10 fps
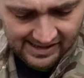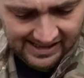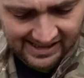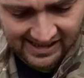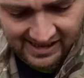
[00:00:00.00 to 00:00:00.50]

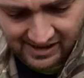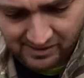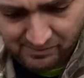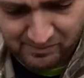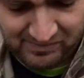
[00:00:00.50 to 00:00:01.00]
and
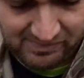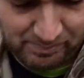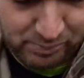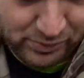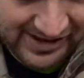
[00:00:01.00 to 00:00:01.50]

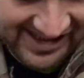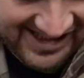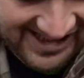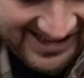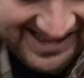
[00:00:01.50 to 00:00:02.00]
pull it as
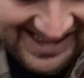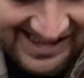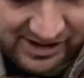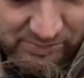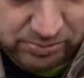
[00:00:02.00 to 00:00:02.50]

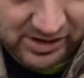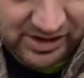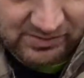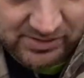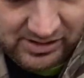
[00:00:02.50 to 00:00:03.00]
tight as
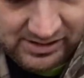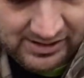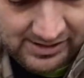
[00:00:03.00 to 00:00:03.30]
possible